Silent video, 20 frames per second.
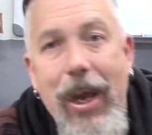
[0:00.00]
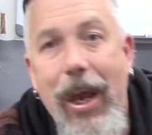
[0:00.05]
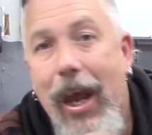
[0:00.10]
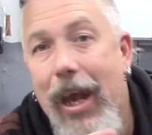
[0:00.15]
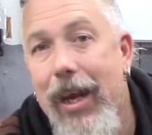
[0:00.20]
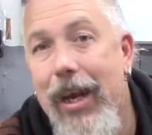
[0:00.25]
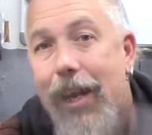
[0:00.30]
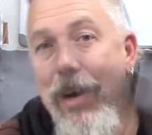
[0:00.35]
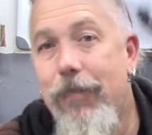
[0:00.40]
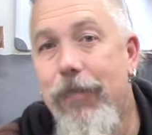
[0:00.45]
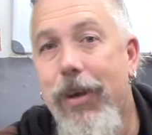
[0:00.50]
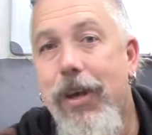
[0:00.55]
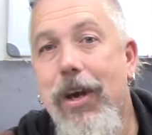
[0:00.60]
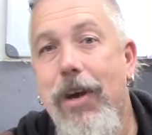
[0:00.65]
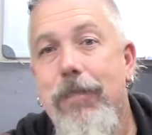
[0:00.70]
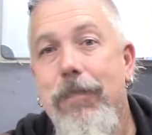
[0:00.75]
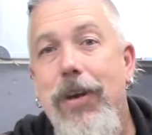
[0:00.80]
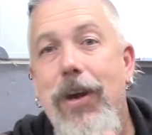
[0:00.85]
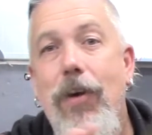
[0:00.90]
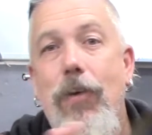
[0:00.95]
And here we
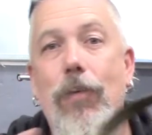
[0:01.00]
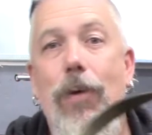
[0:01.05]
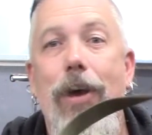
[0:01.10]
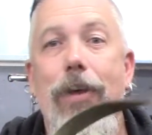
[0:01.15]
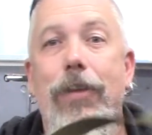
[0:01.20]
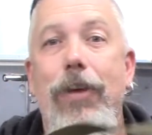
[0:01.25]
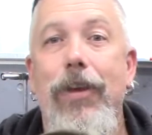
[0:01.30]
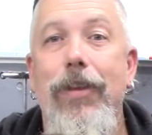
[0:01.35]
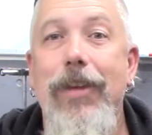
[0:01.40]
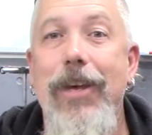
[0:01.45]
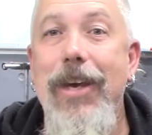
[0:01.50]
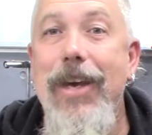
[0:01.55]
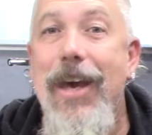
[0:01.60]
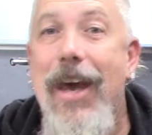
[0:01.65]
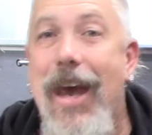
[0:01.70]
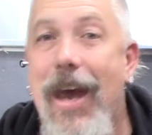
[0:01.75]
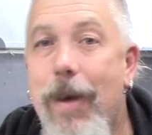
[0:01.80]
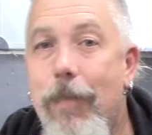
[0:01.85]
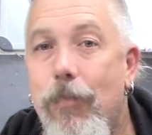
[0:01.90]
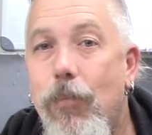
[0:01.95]
come with the
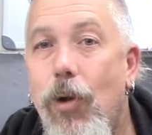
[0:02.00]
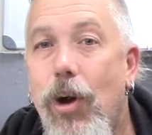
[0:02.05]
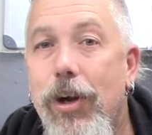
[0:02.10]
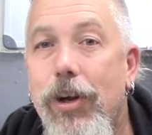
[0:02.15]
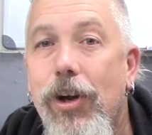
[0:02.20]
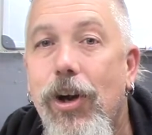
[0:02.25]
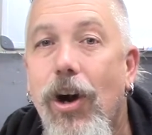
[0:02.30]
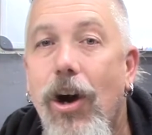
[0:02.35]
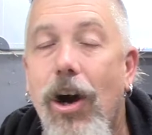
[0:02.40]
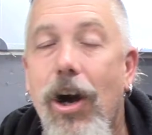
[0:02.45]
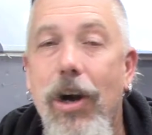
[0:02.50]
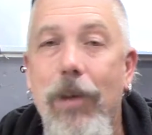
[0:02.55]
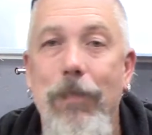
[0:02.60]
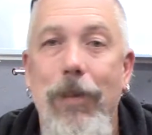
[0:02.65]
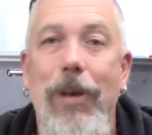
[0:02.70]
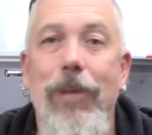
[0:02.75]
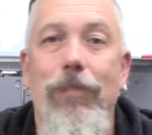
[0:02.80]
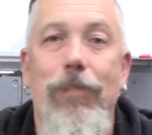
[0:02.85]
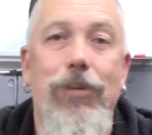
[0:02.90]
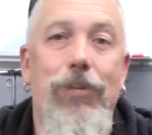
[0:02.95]
M1
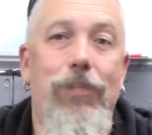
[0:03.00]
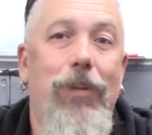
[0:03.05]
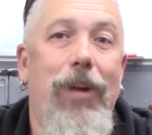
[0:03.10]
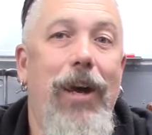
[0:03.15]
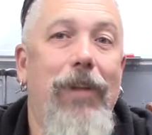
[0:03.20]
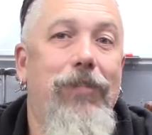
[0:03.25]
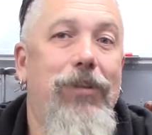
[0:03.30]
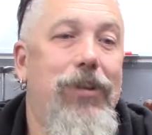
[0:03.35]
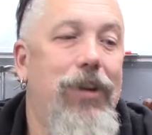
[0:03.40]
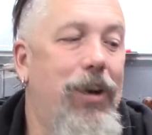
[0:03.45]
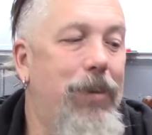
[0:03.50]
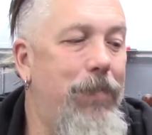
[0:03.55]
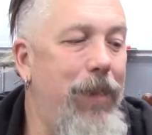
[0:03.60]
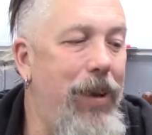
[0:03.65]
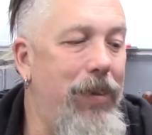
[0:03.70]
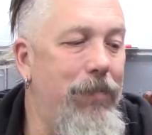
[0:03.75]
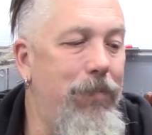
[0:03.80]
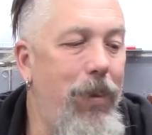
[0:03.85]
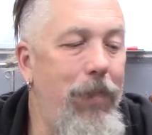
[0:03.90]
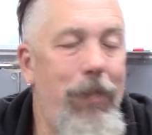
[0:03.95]
carbine, which we'll have to talk
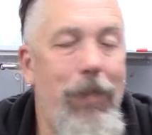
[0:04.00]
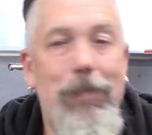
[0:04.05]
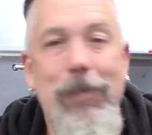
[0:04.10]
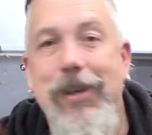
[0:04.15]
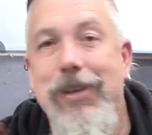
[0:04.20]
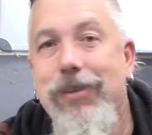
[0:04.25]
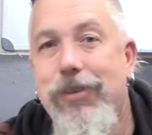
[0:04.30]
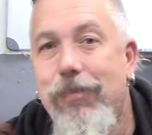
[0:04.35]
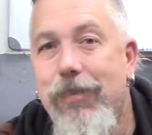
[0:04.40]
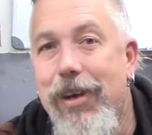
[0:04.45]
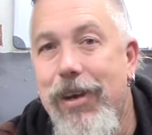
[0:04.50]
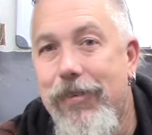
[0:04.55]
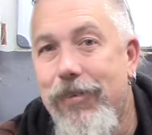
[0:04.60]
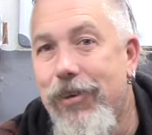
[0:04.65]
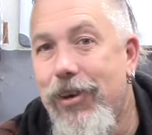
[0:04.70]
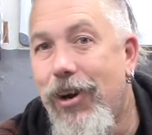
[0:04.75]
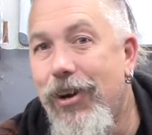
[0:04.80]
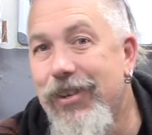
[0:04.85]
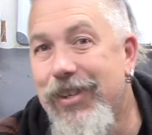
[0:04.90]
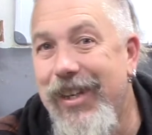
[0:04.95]
about in a moment, because 300
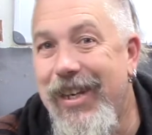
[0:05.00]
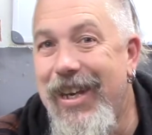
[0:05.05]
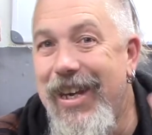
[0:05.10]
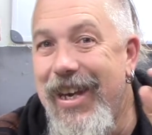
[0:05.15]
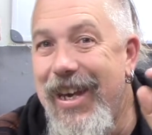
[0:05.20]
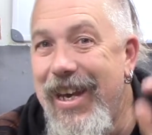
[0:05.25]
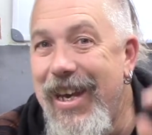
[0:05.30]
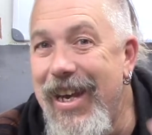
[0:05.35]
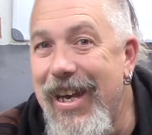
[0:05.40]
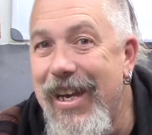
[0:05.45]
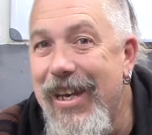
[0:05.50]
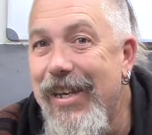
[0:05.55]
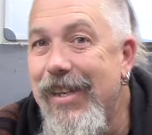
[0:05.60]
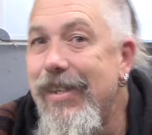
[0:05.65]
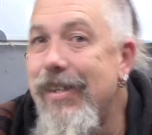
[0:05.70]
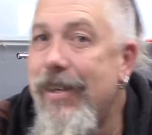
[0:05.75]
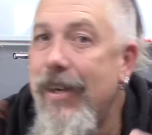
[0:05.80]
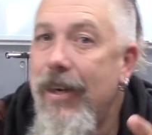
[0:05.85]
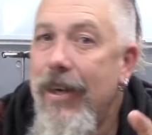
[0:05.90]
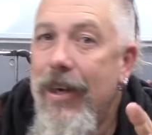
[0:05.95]
yards
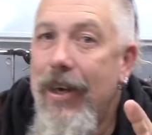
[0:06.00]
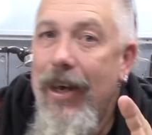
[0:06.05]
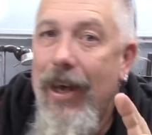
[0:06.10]
is